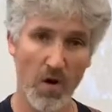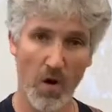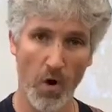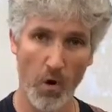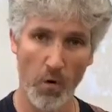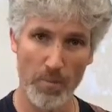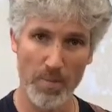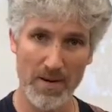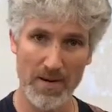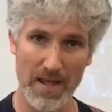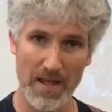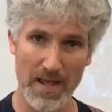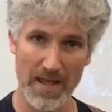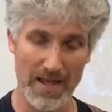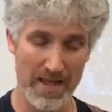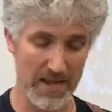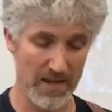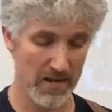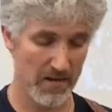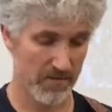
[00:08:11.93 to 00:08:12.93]
open
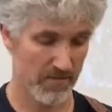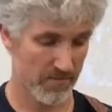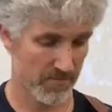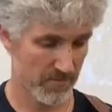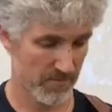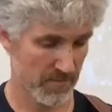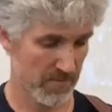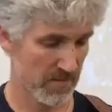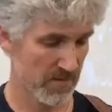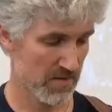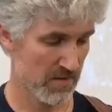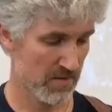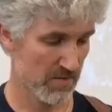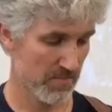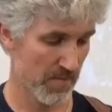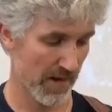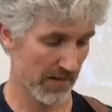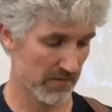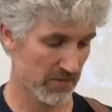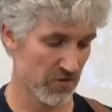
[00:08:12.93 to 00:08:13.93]
A,
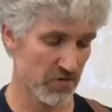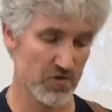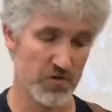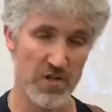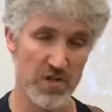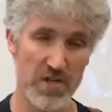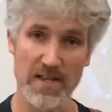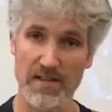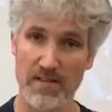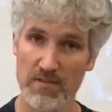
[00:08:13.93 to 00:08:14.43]
back to G,